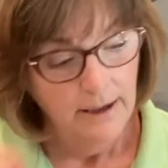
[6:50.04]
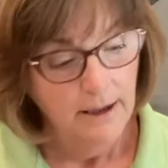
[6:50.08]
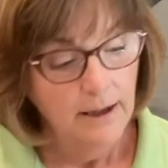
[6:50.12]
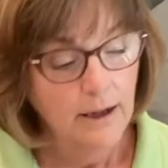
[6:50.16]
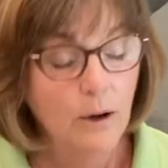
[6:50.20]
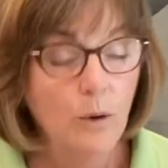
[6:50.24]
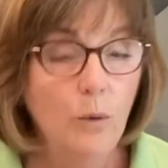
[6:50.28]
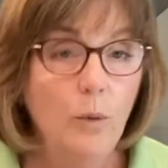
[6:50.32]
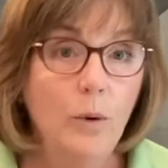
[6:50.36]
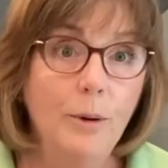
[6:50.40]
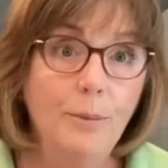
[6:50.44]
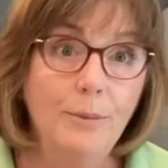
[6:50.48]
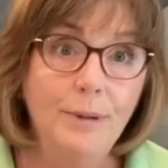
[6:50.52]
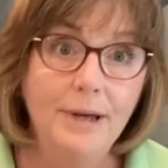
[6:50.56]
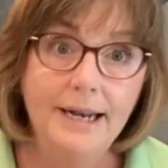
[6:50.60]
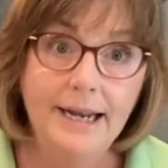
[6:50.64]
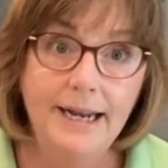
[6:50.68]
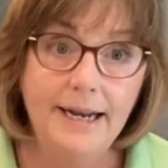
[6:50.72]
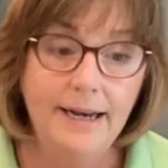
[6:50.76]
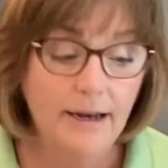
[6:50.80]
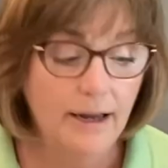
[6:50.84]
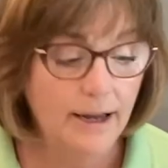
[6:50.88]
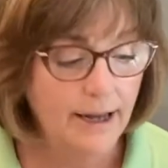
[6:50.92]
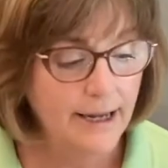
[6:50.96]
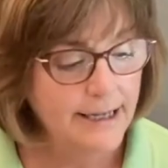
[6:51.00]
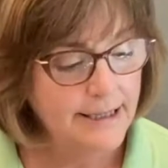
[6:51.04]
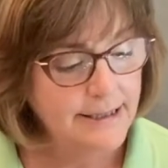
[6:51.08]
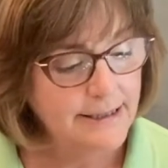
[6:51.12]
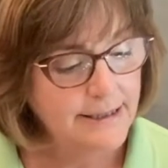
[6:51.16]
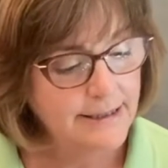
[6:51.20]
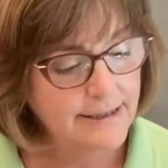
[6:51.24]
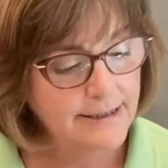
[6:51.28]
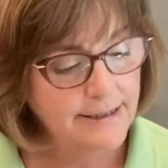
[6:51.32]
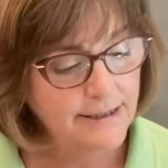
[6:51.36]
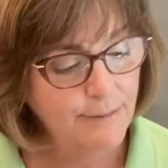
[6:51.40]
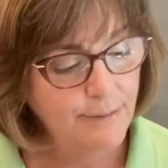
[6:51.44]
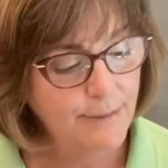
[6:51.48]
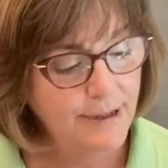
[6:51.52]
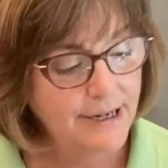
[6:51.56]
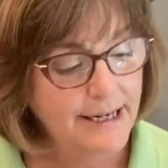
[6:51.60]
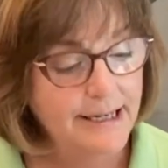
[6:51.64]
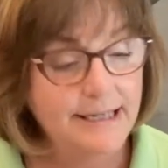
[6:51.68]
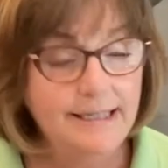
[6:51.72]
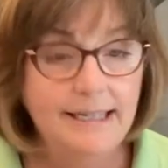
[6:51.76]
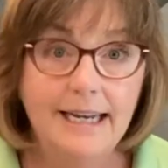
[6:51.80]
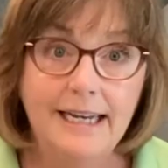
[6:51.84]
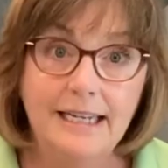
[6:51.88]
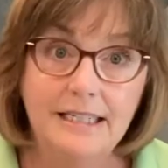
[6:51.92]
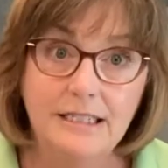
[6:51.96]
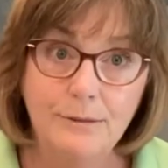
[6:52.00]
Well, many nights and many
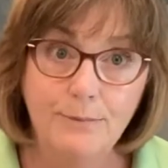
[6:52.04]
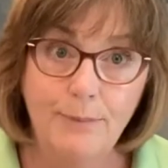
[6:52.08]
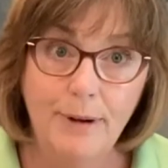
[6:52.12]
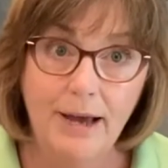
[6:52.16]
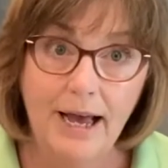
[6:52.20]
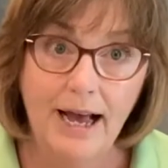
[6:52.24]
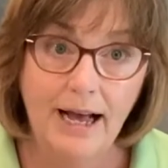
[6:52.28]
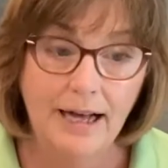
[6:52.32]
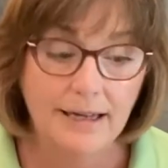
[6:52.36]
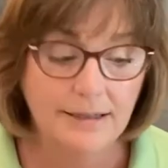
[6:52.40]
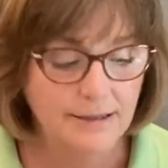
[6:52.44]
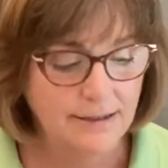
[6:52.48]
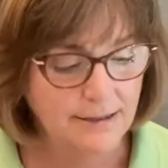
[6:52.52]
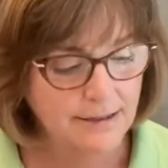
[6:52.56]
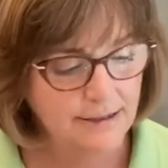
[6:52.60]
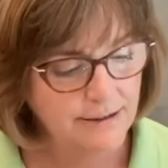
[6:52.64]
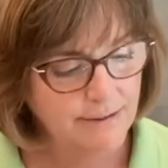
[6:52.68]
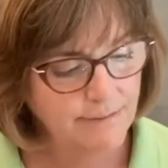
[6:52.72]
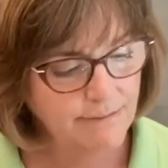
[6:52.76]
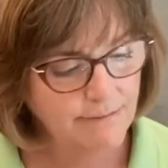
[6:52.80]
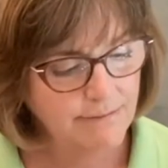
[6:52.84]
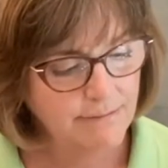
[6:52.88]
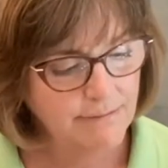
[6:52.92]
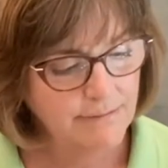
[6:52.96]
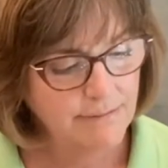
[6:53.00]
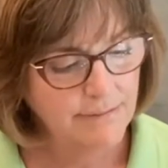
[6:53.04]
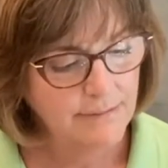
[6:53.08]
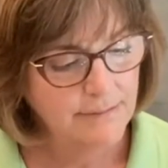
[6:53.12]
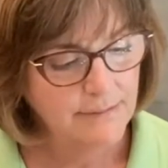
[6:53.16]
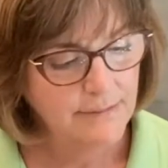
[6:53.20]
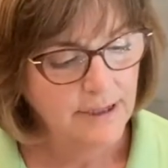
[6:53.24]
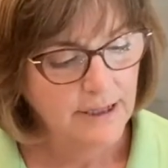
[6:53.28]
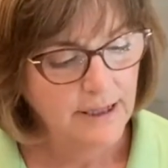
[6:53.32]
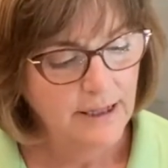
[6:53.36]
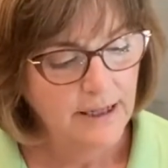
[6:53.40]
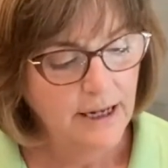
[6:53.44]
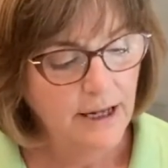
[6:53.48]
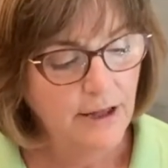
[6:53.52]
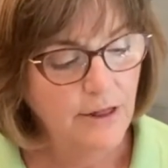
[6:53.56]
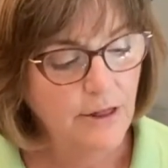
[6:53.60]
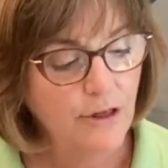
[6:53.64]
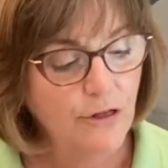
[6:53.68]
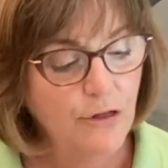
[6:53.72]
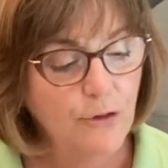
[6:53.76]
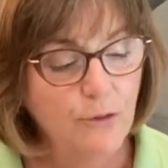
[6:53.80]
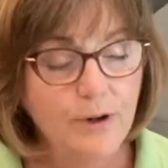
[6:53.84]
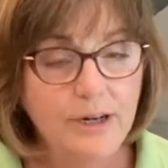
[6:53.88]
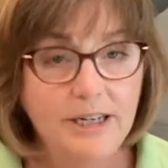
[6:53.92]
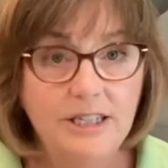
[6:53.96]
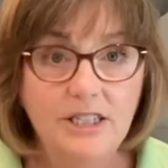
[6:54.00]
days passed, and the
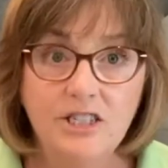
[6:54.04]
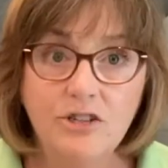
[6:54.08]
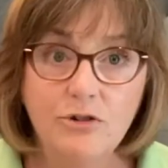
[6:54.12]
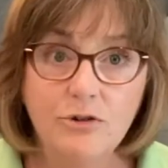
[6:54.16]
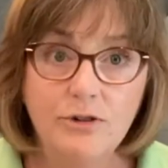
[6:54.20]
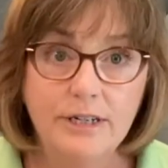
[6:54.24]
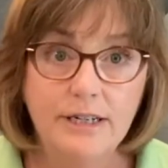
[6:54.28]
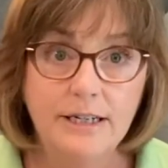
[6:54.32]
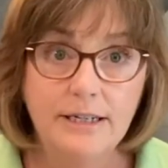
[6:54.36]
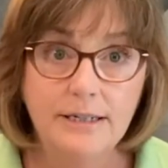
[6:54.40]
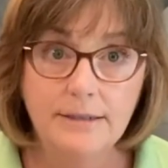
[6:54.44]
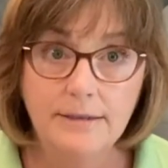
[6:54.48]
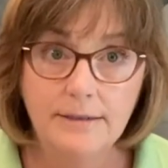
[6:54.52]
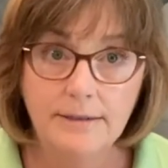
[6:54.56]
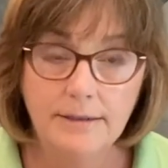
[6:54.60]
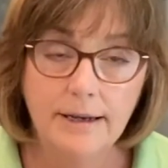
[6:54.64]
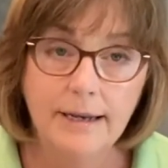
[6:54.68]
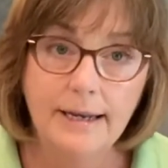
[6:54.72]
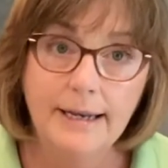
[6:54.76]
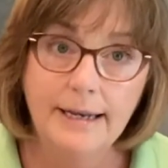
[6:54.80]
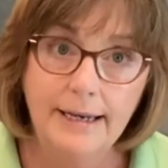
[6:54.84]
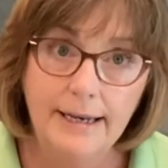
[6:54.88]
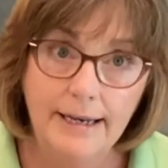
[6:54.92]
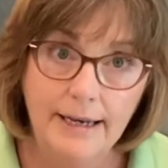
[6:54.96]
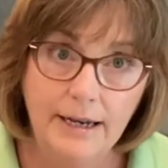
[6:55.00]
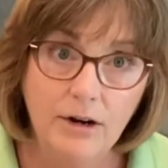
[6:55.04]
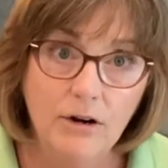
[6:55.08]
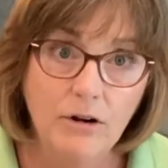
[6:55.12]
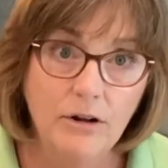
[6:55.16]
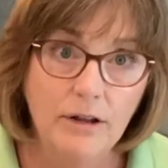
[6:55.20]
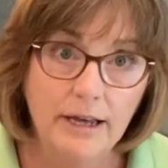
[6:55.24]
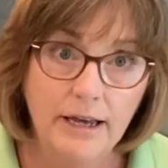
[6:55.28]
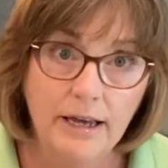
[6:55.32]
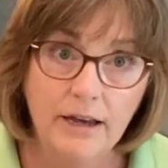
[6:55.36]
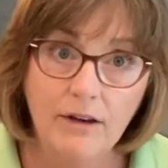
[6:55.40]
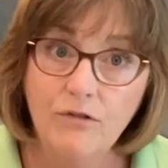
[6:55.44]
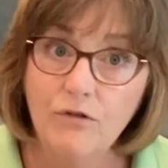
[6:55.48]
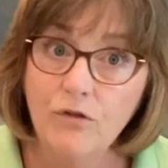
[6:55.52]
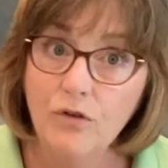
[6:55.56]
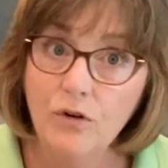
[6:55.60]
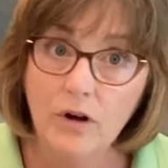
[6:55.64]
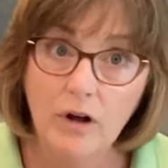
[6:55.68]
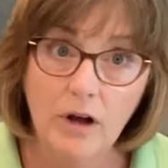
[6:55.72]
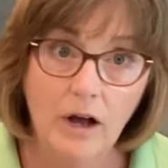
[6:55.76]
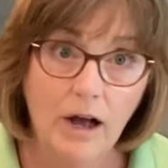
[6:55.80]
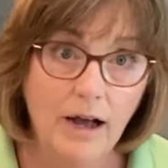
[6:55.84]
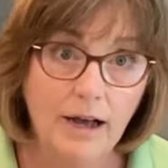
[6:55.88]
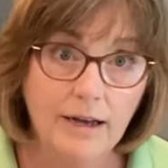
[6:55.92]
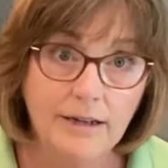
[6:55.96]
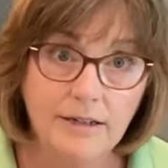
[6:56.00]
three trees nearly
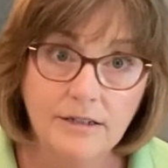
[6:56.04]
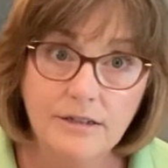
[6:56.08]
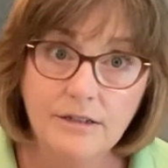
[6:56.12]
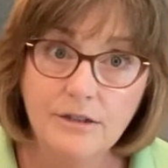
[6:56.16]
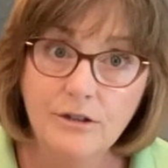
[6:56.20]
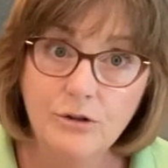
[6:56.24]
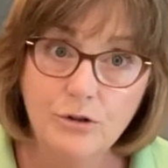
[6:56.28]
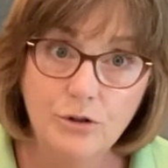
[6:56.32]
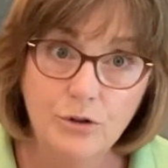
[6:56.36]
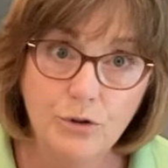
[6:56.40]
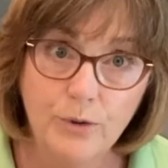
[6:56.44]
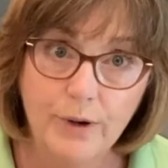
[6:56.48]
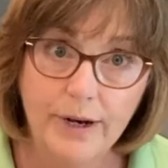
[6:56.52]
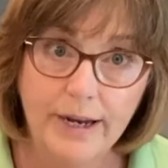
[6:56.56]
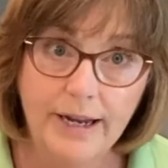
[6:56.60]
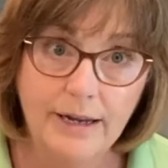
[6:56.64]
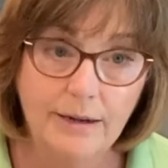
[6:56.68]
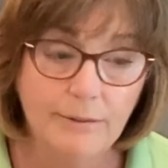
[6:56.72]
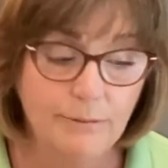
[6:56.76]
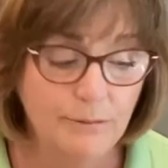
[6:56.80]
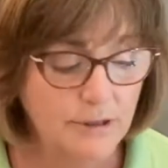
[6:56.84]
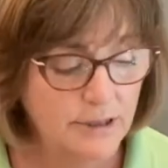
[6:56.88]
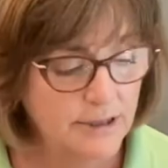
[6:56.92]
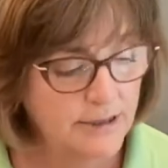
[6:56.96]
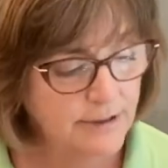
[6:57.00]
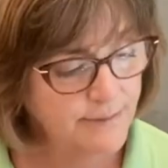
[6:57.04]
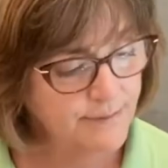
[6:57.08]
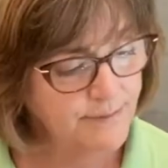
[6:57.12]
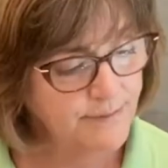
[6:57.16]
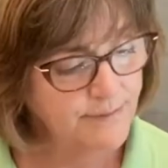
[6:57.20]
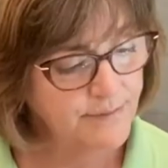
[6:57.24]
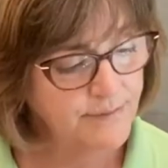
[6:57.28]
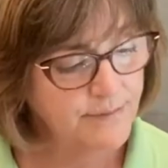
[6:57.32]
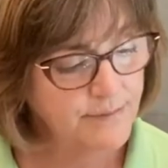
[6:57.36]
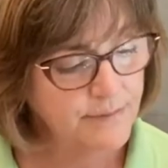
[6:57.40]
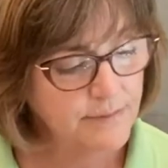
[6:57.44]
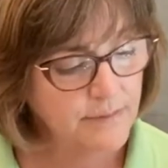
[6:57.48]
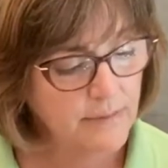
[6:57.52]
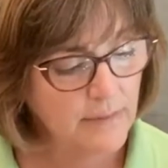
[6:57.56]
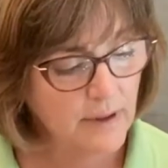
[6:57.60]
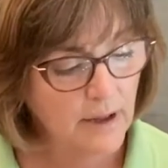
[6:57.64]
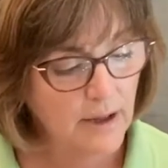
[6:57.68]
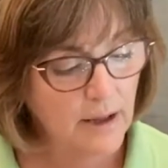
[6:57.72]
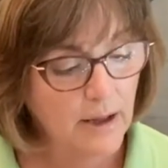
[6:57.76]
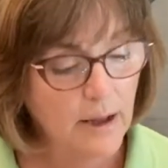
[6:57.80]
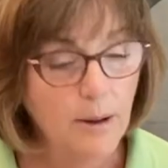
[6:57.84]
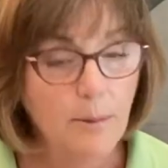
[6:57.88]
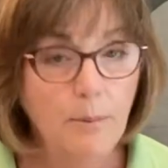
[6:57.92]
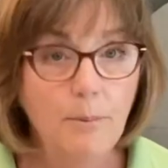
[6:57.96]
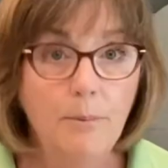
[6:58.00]
forgot their dreams.
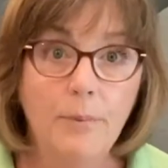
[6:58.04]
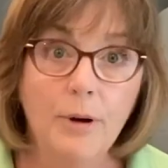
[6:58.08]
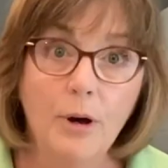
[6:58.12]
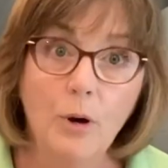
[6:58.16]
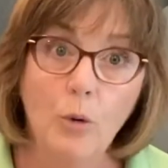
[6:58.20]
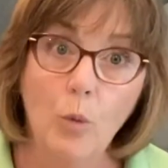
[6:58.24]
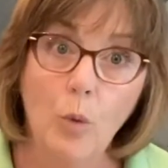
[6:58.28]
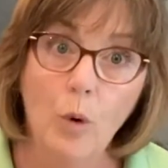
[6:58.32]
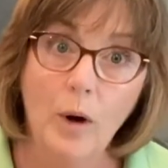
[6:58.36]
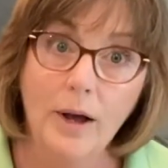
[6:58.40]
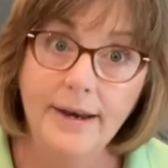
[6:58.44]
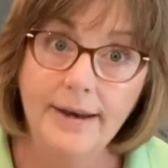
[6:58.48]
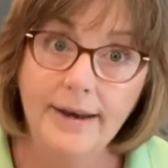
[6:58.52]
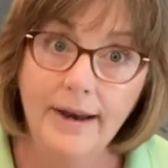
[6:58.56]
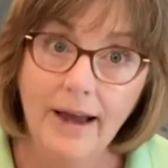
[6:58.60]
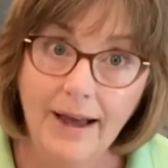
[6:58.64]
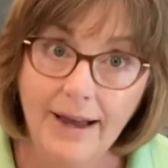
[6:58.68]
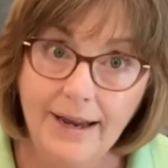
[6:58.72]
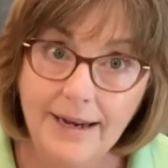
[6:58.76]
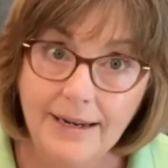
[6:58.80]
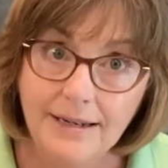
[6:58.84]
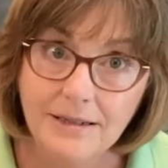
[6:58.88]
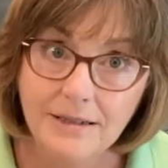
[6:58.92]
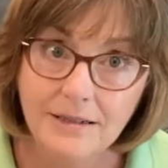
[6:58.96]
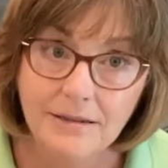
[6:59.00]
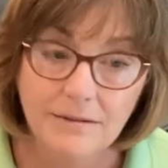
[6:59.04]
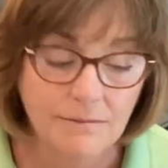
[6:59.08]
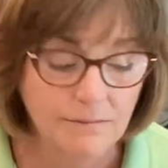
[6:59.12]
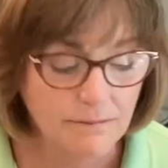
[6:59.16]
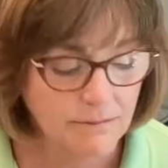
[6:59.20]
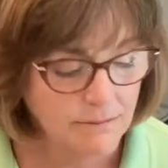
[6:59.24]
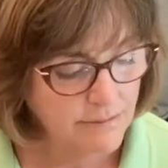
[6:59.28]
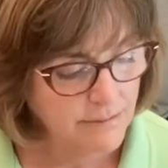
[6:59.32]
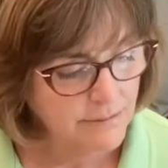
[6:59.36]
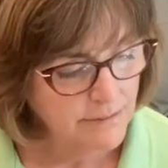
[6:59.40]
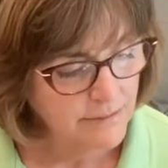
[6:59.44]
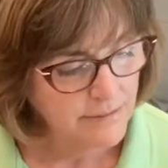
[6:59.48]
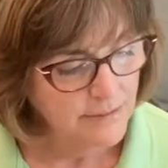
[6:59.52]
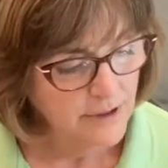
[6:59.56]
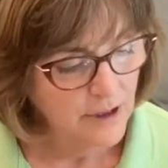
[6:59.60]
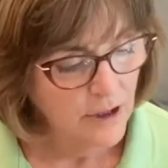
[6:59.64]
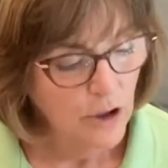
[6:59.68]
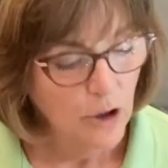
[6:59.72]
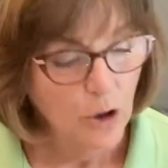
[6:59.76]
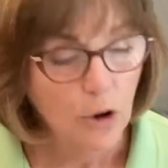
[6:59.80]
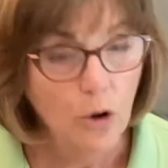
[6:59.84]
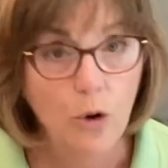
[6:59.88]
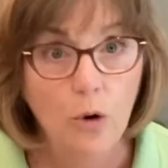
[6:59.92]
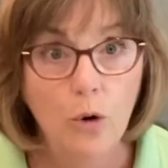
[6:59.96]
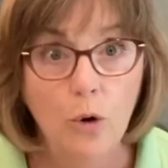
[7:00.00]
But one night,
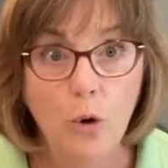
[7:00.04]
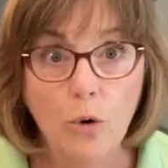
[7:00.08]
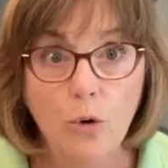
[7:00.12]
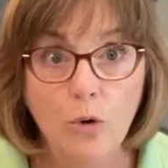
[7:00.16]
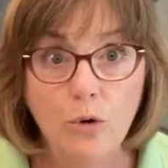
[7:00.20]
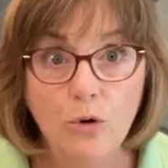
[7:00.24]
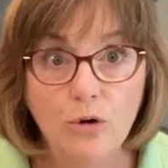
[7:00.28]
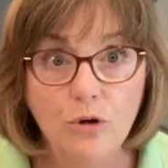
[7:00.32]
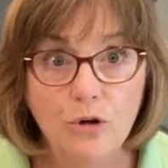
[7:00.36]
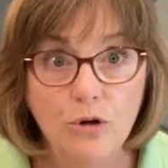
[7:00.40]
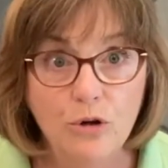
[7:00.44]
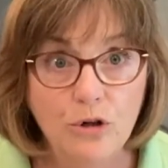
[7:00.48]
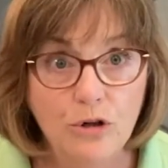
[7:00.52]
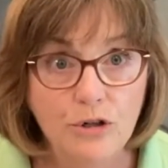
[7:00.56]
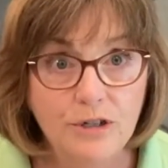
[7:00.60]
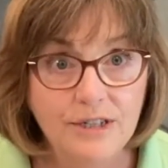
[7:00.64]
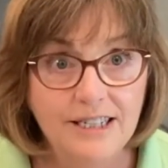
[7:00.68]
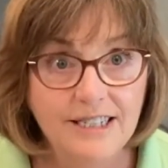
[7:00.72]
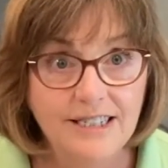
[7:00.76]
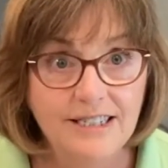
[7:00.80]
golden